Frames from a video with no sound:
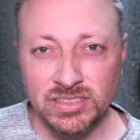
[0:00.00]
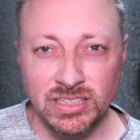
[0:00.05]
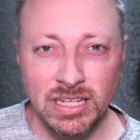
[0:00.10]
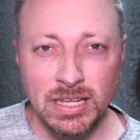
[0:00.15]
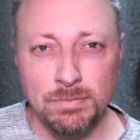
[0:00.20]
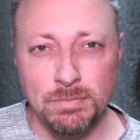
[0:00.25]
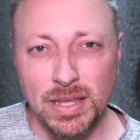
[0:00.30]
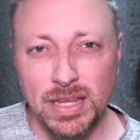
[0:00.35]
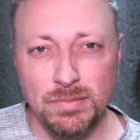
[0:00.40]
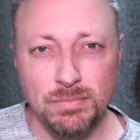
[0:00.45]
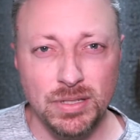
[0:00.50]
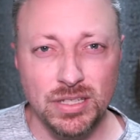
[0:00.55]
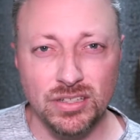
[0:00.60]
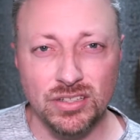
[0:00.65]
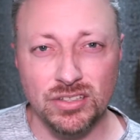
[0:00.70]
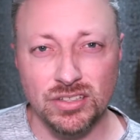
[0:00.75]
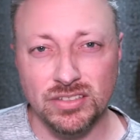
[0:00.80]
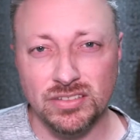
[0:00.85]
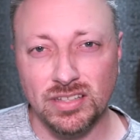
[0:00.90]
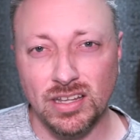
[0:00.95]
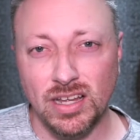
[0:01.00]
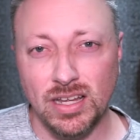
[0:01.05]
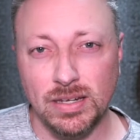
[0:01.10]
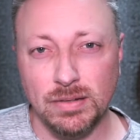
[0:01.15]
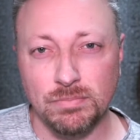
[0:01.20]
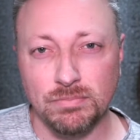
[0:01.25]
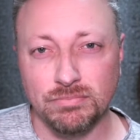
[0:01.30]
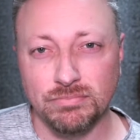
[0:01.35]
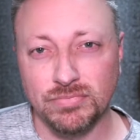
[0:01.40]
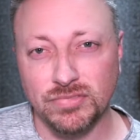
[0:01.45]
it may be a good
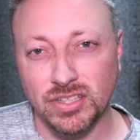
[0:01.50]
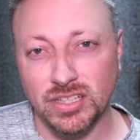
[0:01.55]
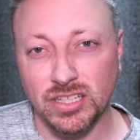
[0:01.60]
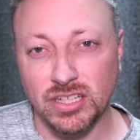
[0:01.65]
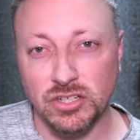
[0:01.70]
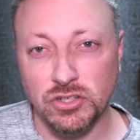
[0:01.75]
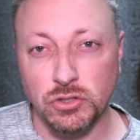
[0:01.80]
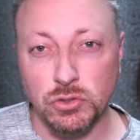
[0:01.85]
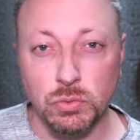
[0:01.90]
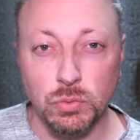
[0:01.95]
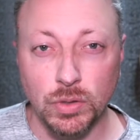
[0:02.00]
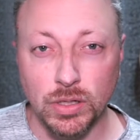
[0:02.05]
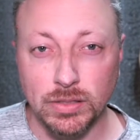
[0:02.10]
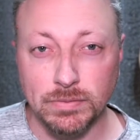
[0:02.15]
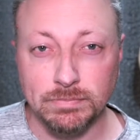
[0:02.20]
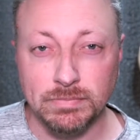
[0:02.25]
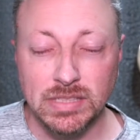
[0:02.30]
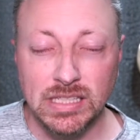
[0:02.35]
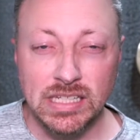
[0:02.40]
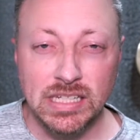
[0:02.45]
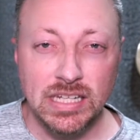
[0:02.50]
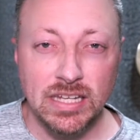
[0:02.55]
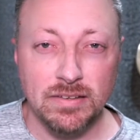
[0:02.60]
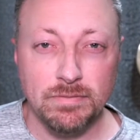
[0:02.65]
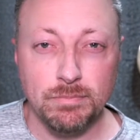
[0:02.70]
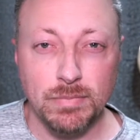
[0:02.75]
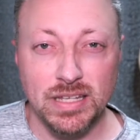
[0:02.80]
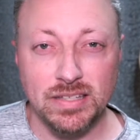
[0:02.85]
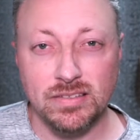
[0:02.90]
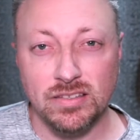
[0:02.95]
time to get a new one
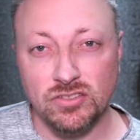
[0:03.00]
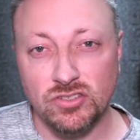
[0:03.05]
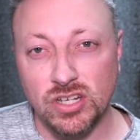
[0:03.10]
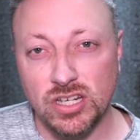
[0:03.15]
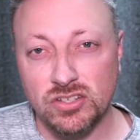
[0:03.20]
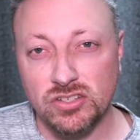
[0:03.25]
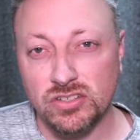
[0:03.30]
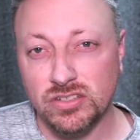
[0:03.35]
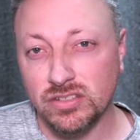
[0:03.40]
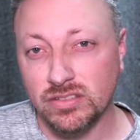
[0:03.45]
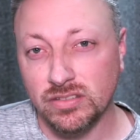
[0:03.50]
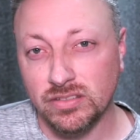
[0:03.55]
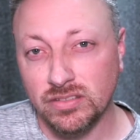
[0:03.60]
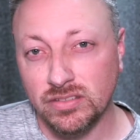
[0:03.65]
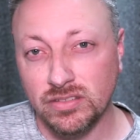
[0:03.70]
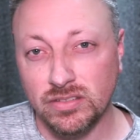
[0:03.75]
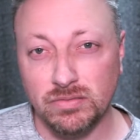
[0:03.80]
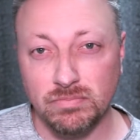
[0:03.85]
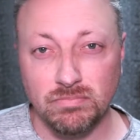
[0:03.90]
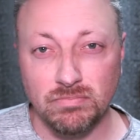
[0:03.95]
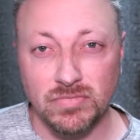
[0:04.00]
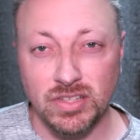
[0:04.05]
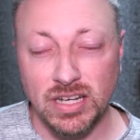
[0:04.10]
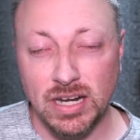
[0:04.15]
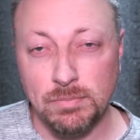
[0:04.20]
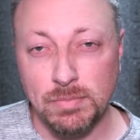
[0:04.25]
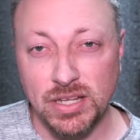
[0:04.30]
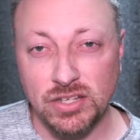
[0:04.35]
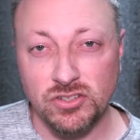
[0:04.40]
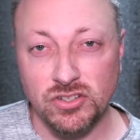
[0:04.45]
if my suggestions that I
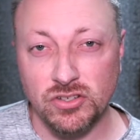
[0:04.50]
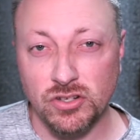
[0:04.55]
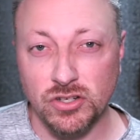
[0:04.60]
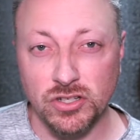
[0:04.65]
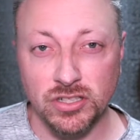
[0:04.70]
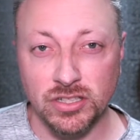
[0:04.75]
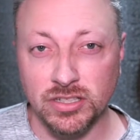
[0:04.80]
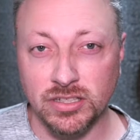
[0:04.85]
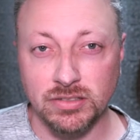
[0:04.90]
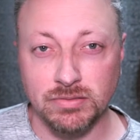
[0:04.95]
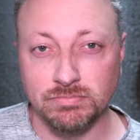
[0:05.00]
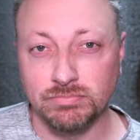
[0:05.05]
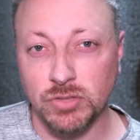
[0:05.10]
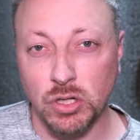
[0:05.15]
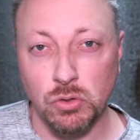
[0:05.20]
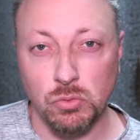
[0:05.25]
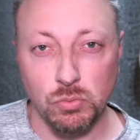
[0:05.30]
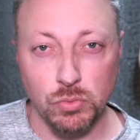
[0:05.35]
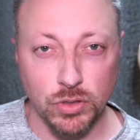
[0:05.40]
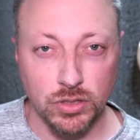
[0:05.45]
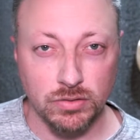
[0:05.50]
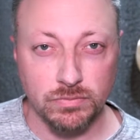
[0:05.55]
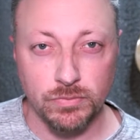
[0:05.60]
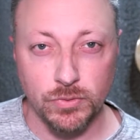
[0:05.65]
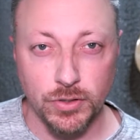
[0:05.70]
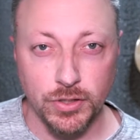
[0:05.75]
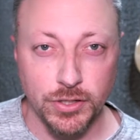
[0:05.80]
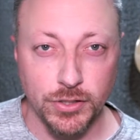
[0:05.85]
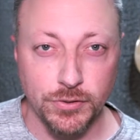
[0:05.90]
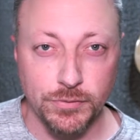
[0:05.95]
mentioned earlier don't work
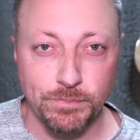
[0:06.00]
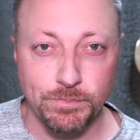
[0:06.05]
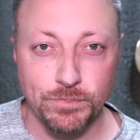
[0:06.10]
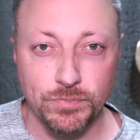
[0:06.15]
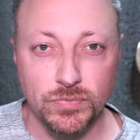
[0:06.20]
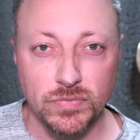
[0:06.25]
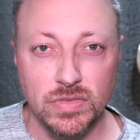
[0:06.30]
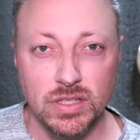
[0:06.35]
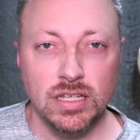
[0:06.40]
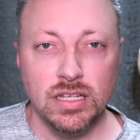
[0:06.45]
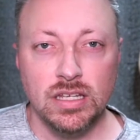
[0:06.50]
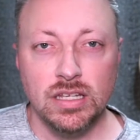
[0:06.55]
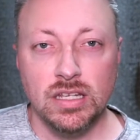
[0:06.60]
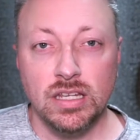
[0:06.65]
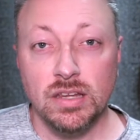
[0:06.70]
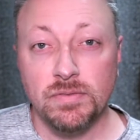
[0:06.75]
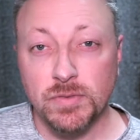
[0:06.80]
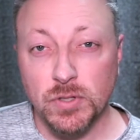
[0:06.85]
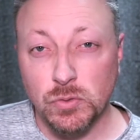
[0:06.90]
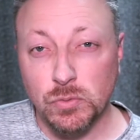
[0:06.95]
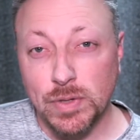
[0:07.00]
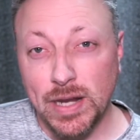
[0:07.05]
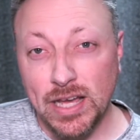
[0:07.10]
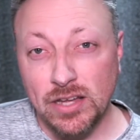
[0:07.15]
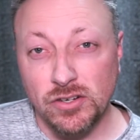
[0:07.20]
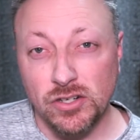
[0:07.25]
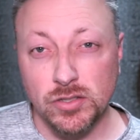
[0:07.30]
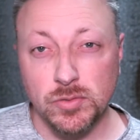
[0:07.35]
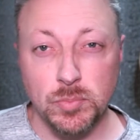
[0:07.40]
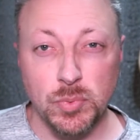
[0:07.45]
for you. If your
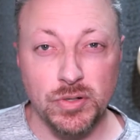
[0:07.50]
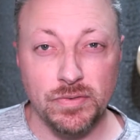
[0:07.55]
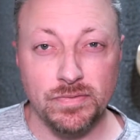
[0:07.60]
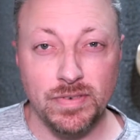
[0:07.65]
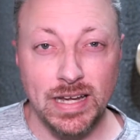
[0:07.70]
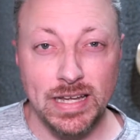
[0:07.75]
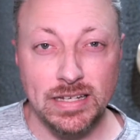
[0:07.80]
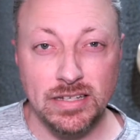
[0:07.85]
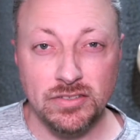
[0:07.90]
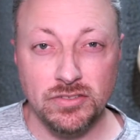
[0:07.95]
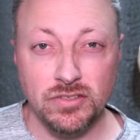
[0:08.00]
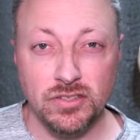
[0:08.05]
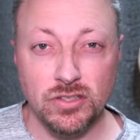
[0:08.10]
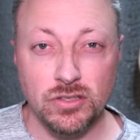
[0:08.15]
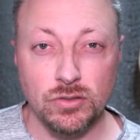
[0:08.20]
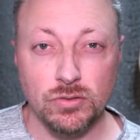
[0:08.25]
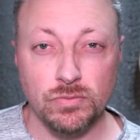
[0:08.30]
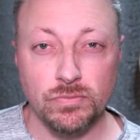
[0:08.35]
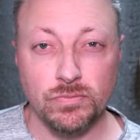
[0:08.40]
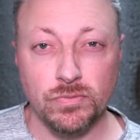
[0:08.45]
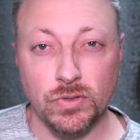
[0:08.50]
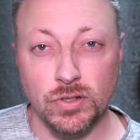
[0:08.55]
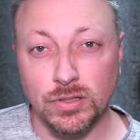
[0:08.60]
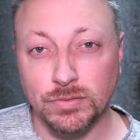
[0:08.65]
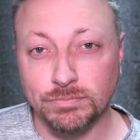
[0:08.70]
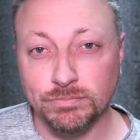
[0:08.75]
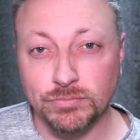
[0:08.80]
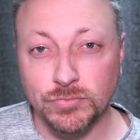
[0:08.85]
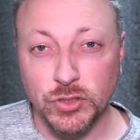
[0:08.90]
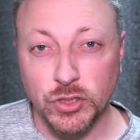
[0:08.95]
router is provided to you
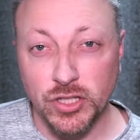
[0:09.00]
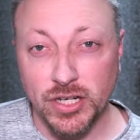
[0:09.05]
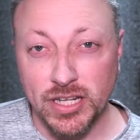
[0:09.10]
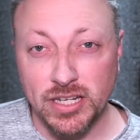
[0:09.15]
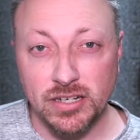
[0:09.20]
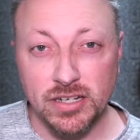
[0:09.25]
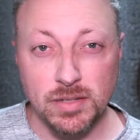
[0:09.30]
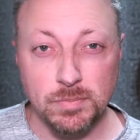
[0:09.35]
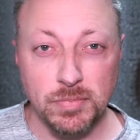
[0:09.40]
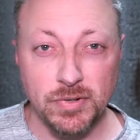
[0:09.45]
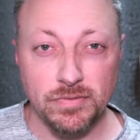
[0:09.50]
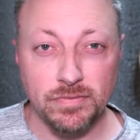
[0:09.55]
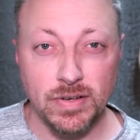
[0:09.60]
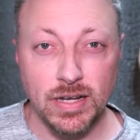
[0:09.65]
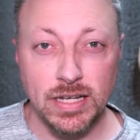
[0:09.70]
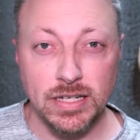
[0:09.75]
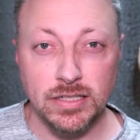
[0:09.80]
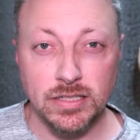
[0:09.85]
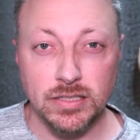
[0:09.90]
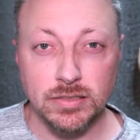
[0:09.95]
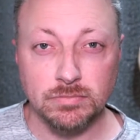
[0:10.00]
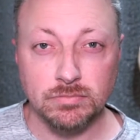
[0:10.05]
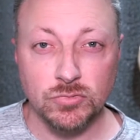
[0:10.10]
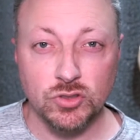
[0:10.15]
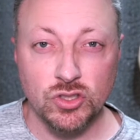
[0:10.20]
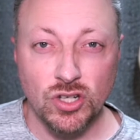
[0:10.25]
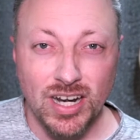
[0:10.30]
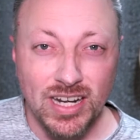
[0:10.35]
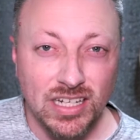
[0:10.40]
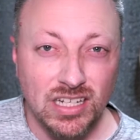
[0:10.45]
from your internet provider,
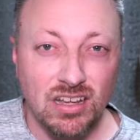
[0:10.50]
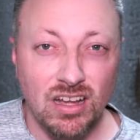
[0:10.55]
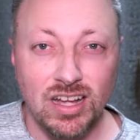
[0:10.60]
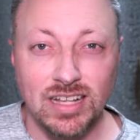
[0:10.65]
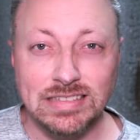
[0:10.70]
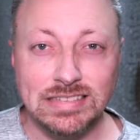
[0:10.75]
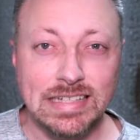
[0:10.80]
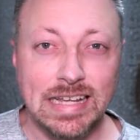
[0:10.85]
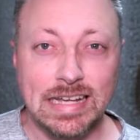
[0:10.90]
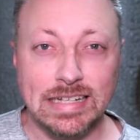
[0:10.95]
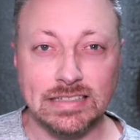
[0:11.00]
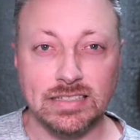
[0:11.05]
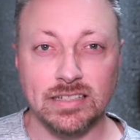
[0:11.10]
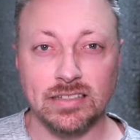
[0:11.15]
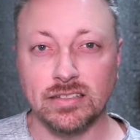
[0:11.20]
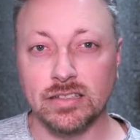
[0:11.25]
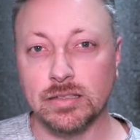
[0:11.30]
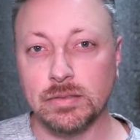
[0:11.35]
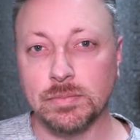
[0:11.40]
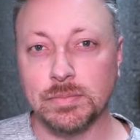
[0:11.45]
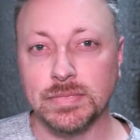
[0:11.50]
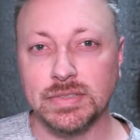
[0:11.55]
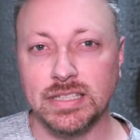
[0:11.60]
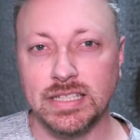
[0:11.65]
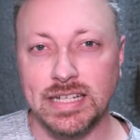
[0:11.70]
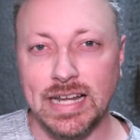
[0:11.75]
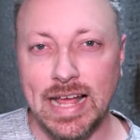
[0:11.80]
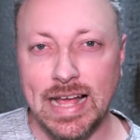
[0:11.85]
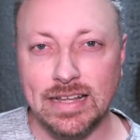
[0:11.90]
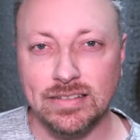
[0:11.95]
try contacting them
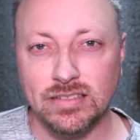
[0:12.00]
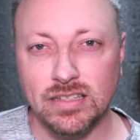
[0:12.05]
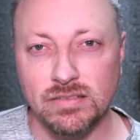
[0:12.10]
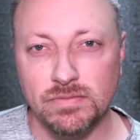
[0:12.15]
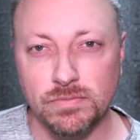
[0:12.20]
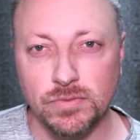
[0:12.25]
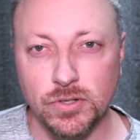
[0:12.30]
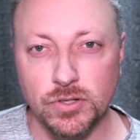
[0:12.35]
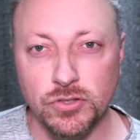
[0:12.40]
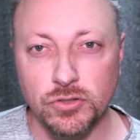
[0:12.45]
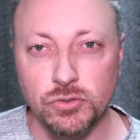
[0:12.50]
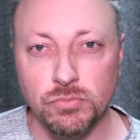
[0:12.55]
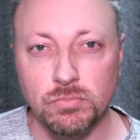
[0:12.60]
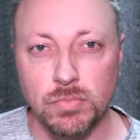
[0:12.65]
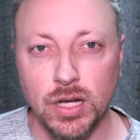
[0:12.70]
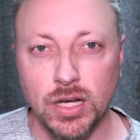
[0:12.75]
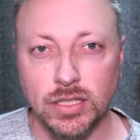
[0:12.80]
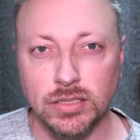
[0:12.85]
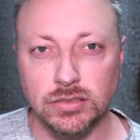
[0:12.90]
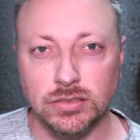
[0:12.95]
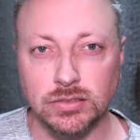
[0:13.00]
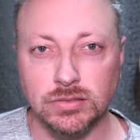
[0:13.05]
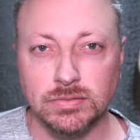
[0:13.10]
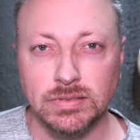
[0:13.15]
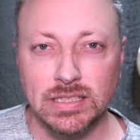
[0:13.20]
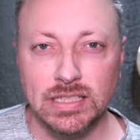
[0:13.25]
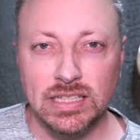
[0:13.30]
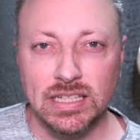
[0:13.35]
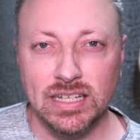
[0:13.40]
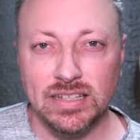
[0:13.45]
and asking for a new model
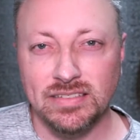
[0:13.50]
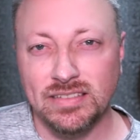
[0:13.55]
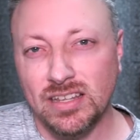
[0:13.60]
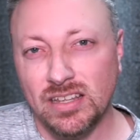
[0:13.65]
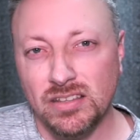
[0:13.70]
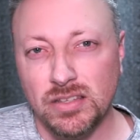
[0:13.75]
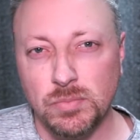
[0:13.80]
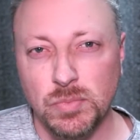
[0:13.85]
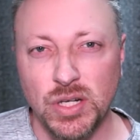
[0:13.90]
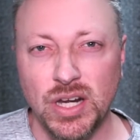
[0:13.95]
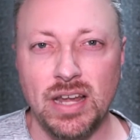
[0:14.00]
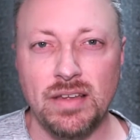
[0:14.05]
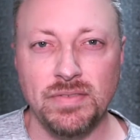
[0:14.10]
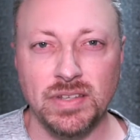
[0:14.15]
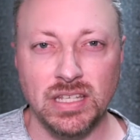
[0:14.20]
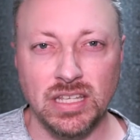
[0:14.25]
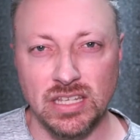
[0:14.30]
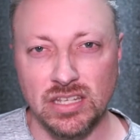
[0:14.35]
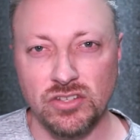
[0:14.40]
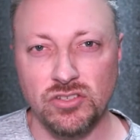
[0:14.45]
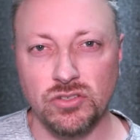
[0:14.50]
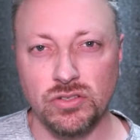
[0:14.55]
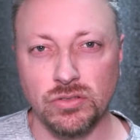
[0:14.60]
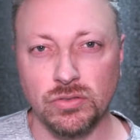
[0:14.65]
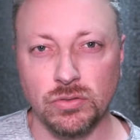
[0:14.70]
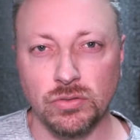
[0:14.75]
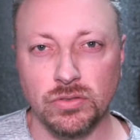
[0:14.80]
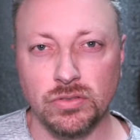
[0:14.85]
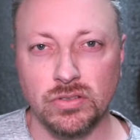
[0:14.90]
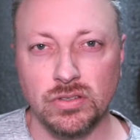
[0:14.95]
and tell them you're having
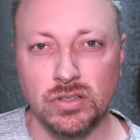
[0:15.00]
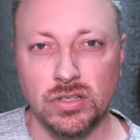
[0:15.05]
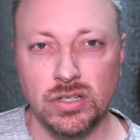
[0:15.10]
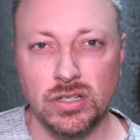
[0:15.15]
issues.